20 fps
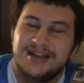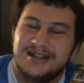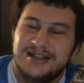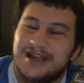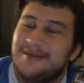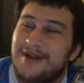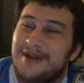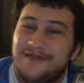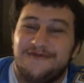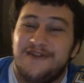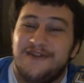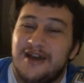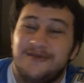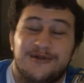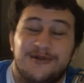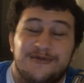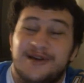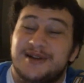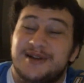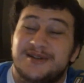that my
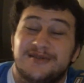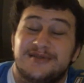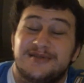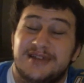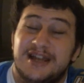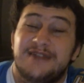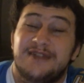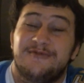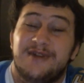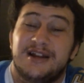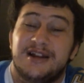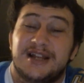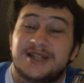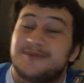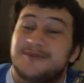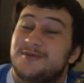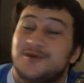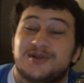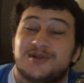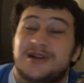favorite wrestler did win his
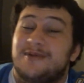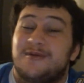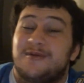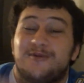first ever